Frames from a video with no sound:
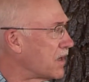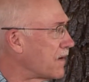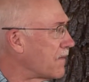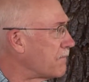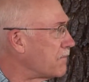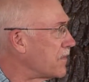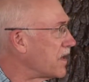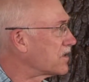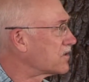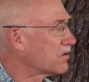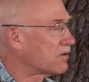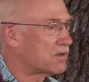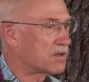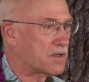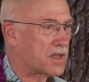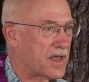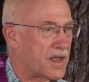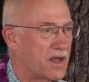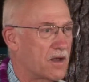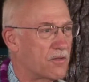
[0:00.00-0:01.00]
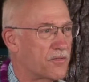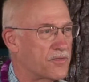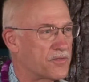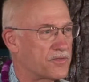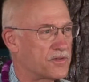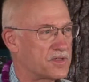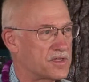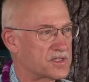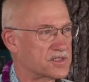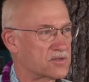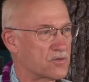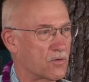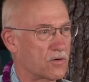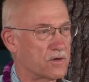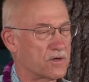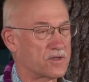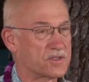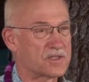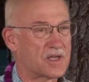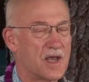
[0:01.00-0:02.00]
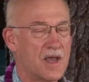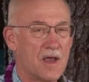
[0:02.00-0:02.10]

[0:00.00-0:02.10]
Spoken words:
mental health disorders.